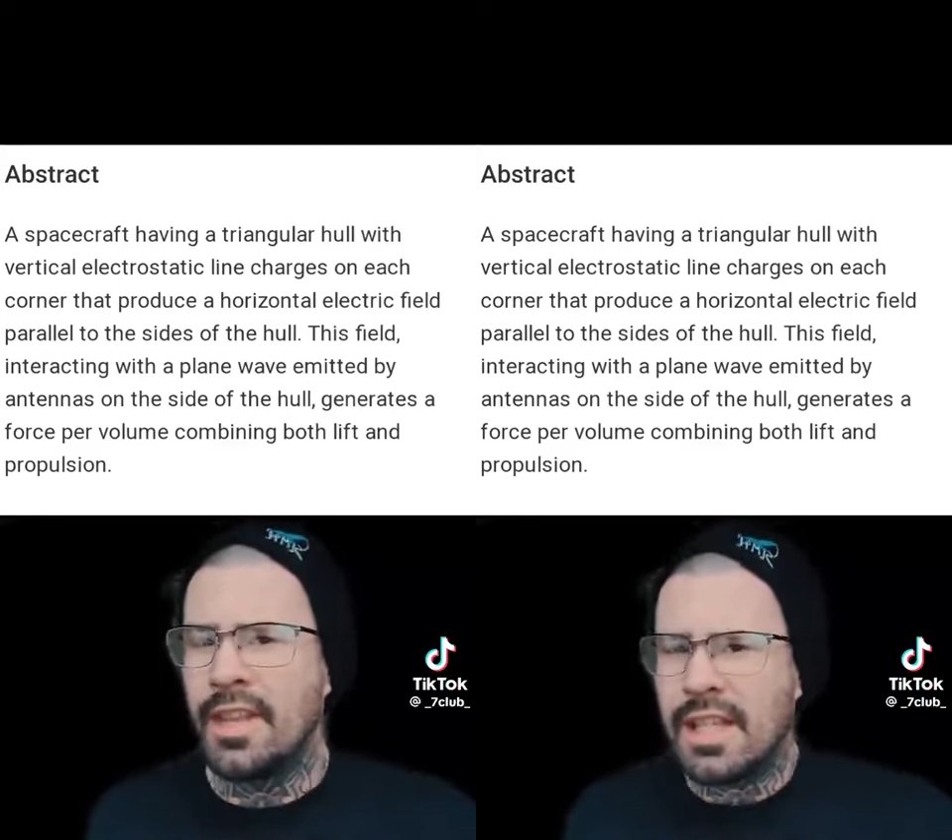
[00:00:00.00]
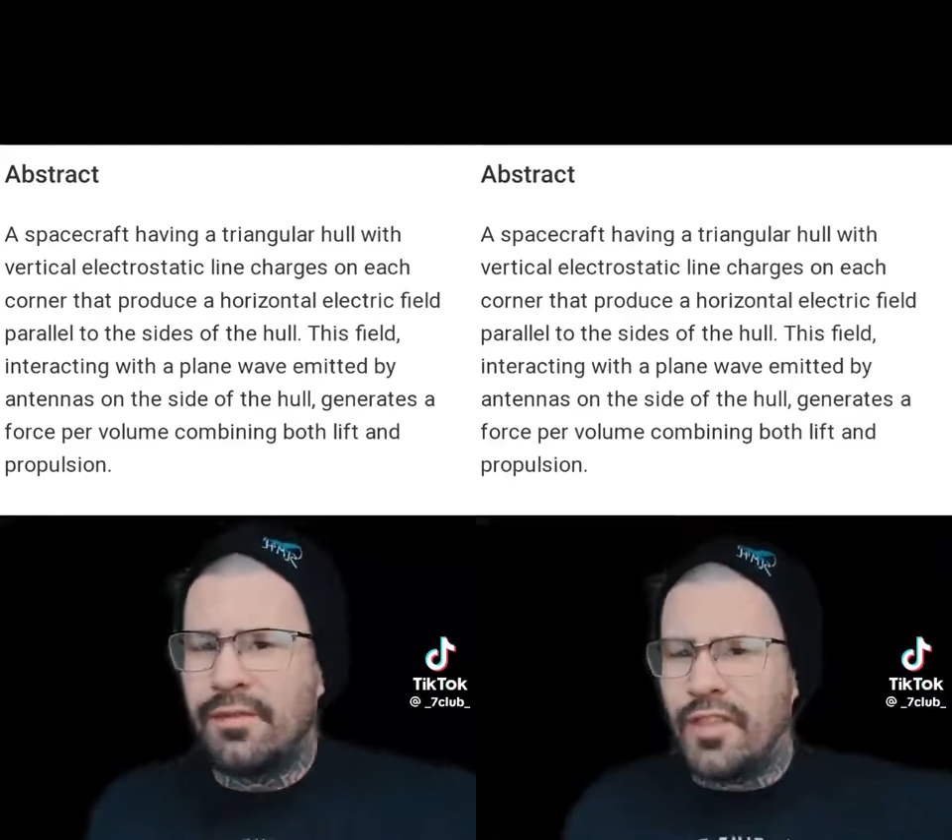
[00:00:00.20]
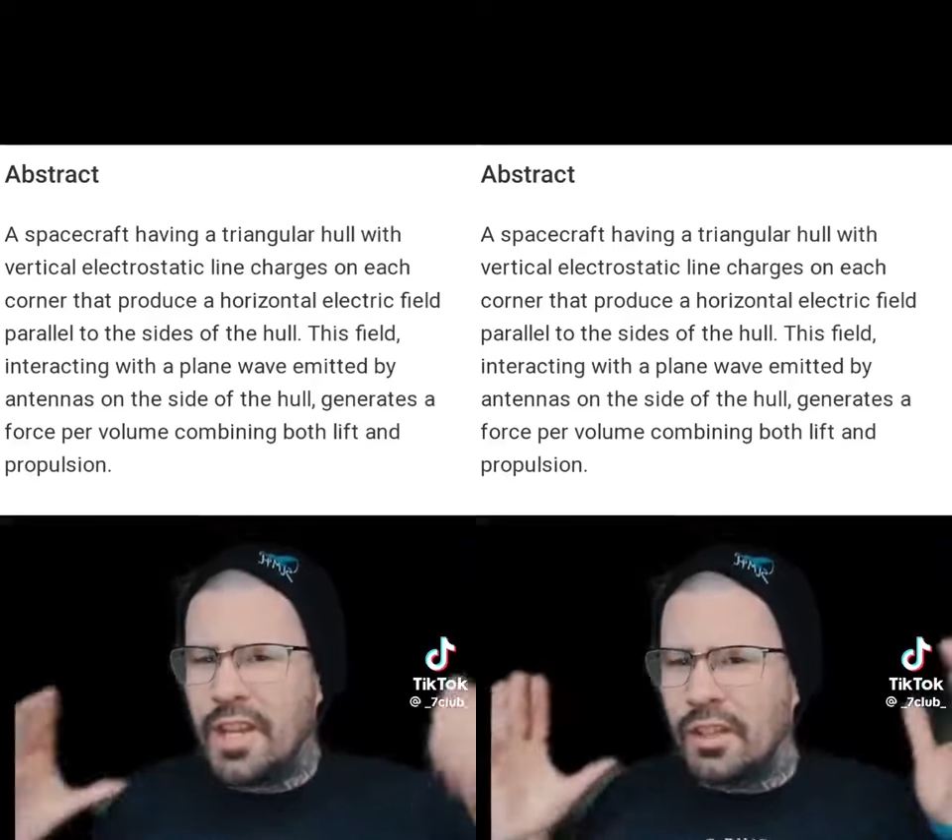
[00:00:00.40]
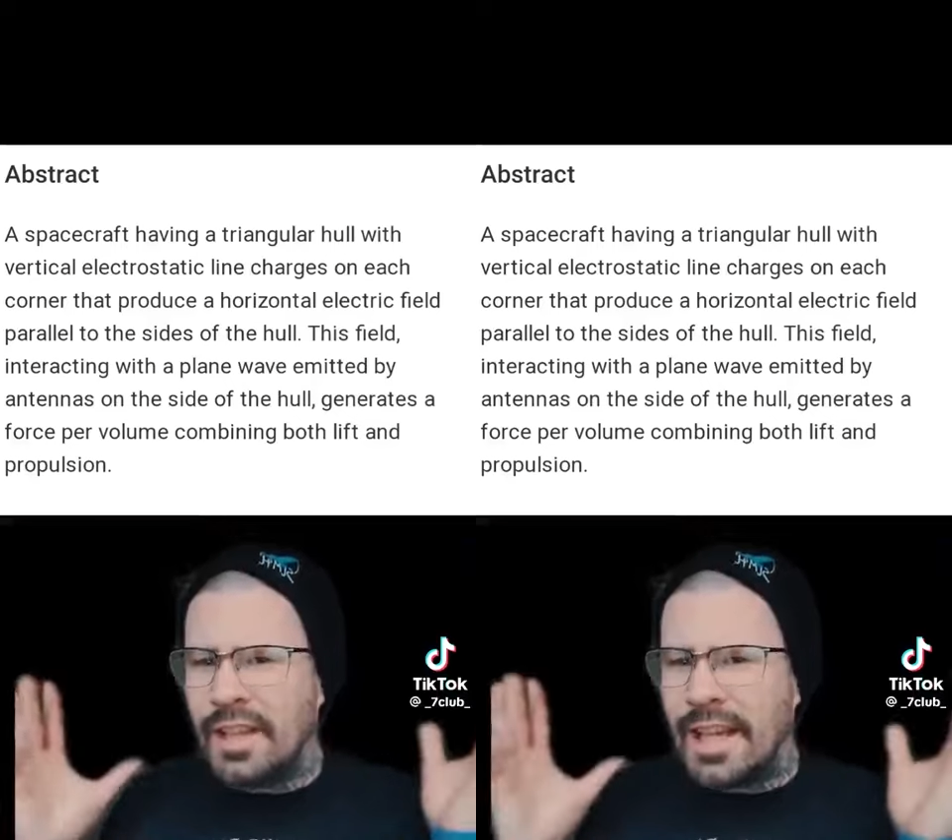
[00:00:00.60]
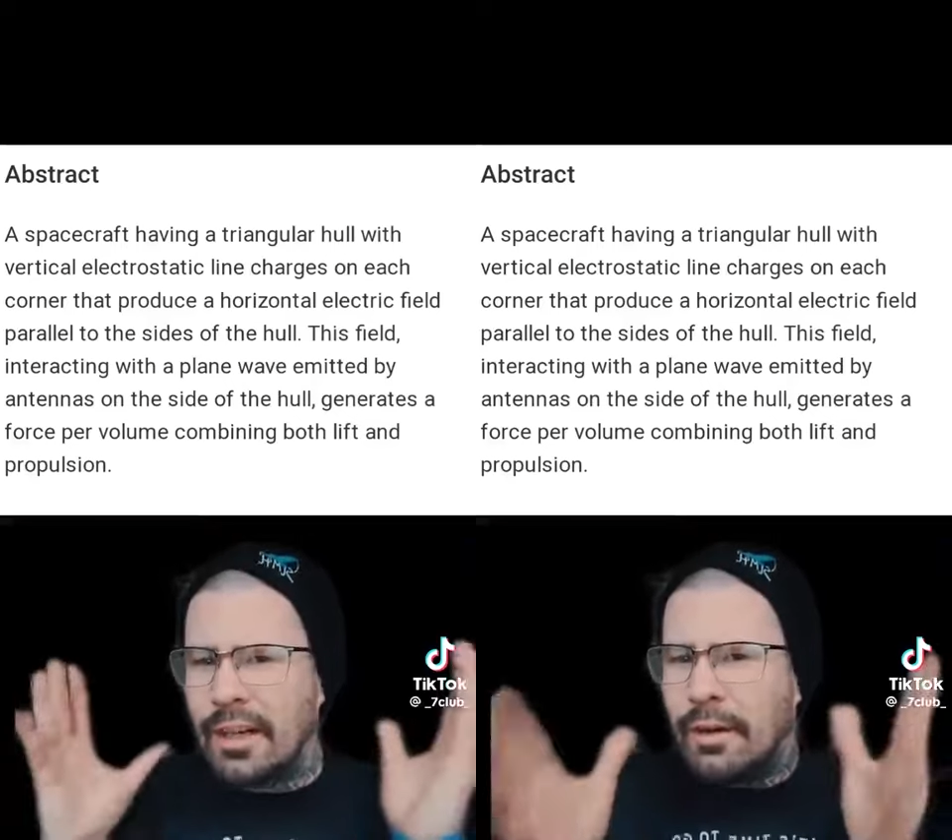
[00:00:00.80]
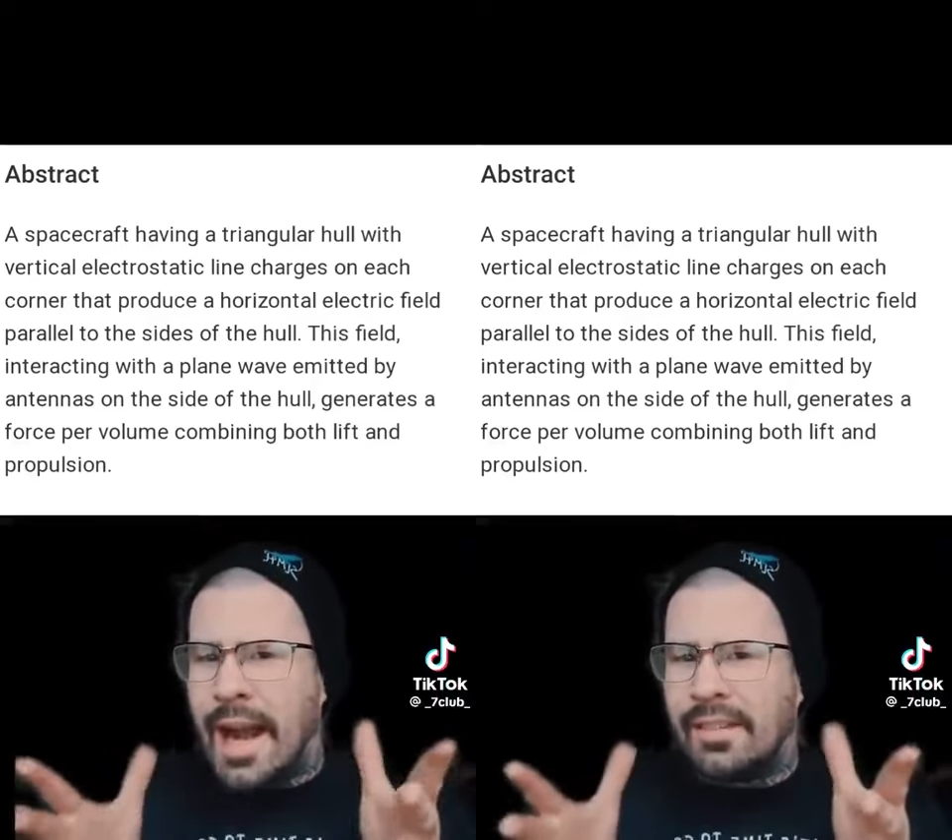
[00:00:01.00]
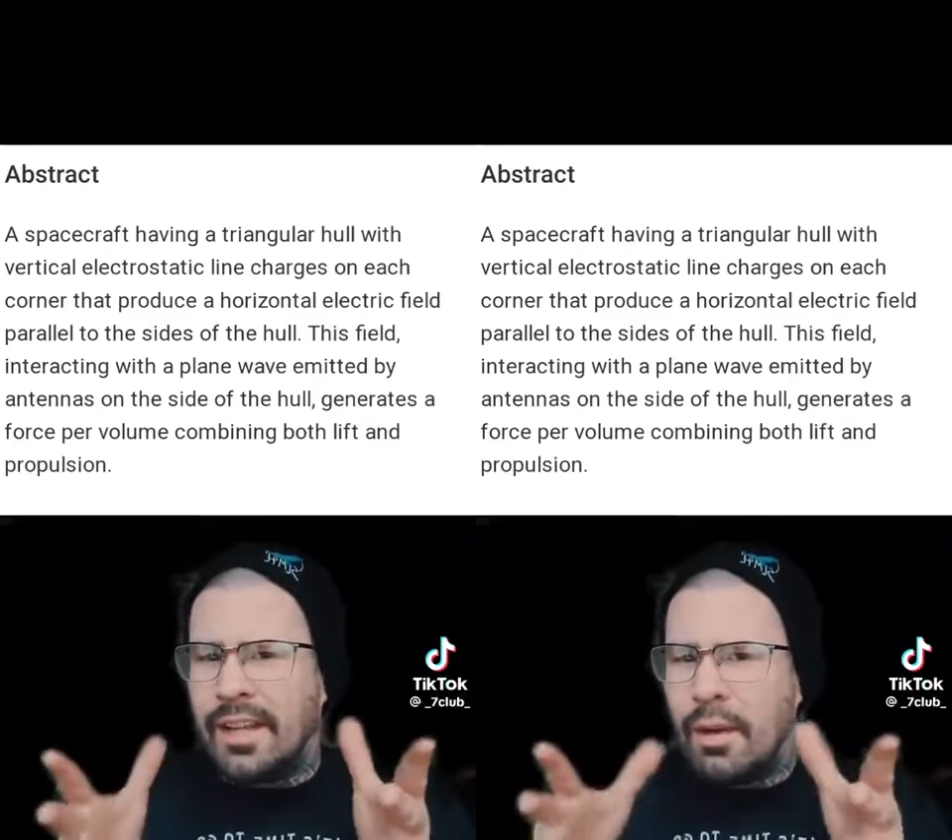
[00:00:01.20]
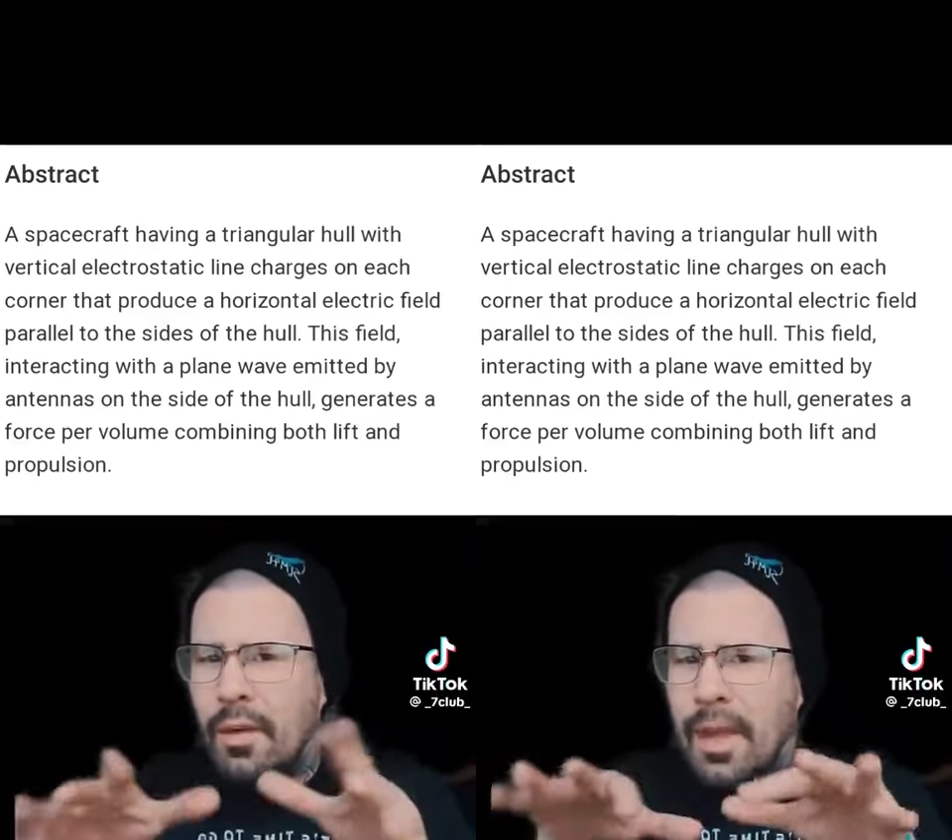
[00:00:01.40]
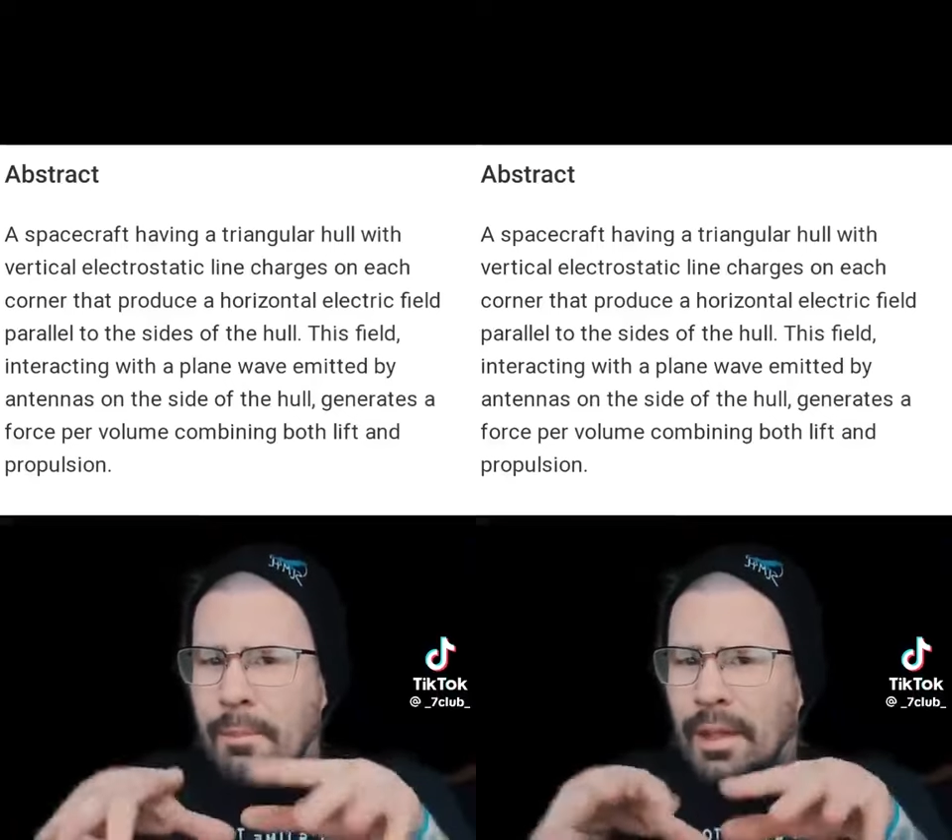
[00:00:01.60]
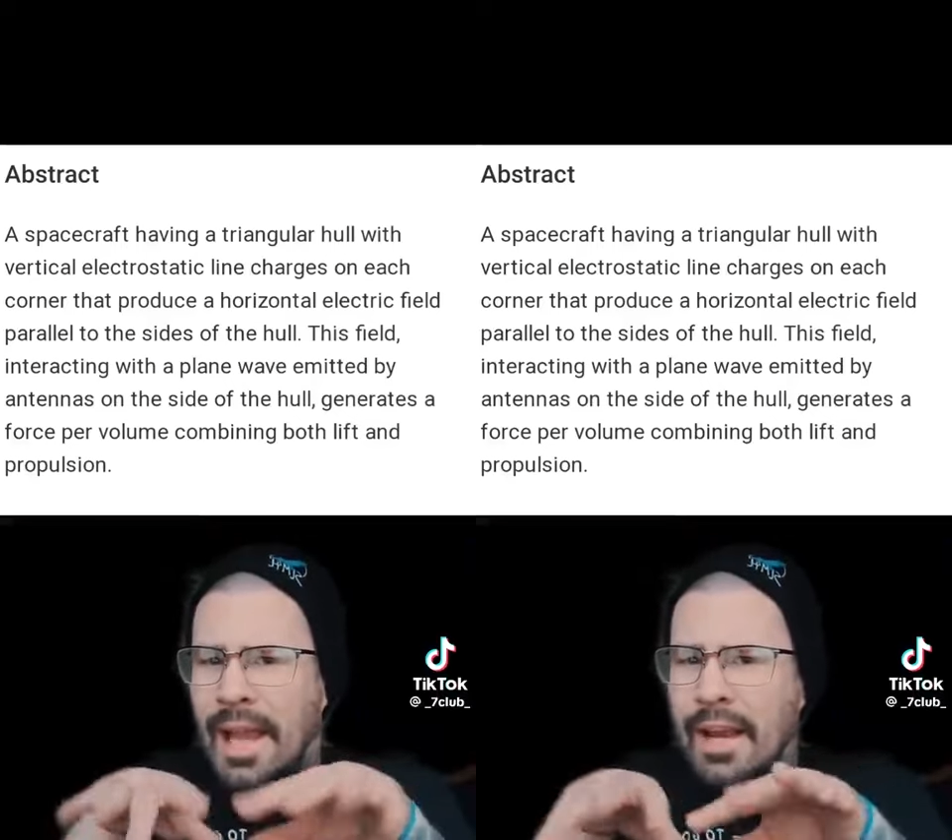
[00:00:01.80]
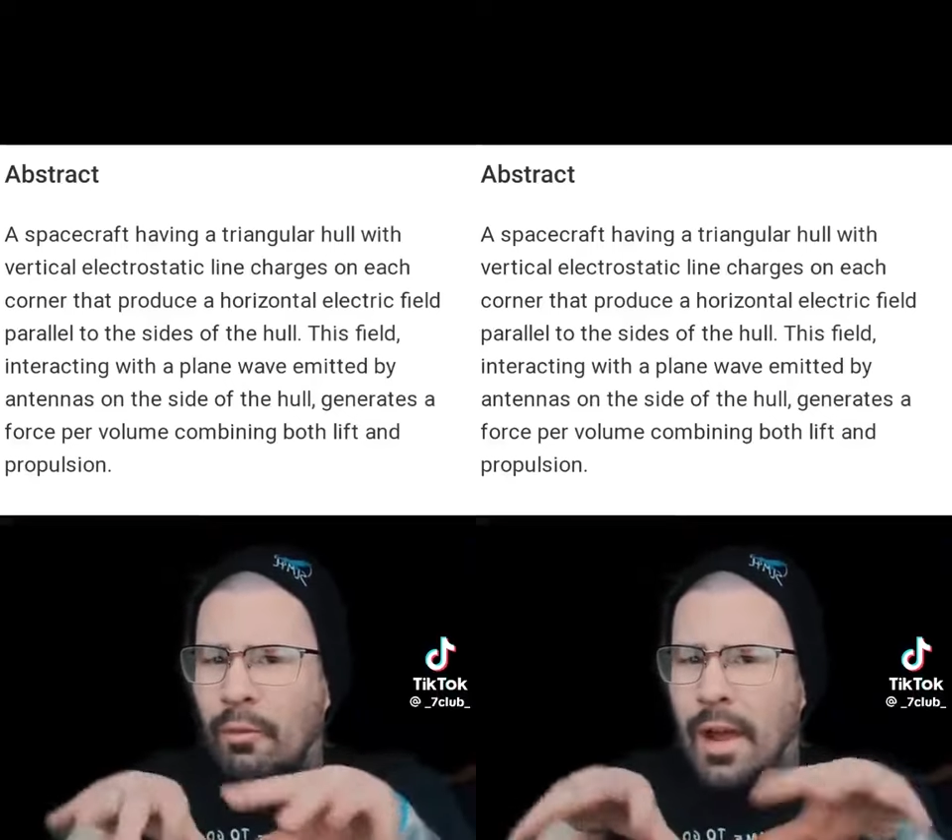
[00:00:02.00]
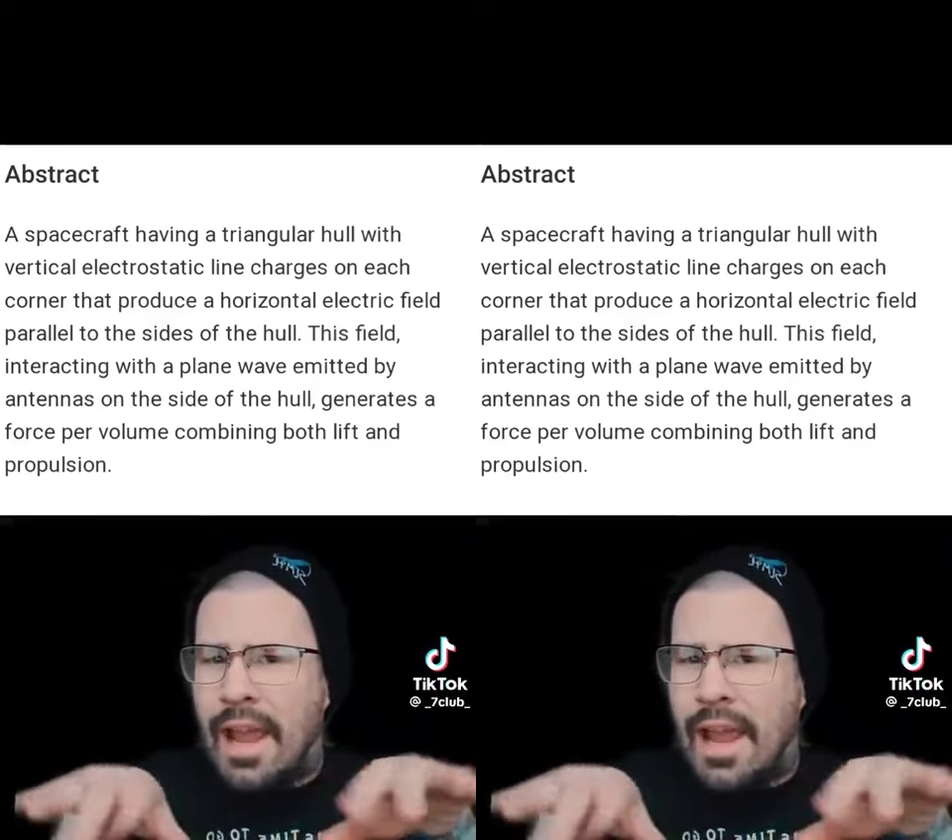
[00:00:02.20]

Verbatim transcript: This field interacting with a plane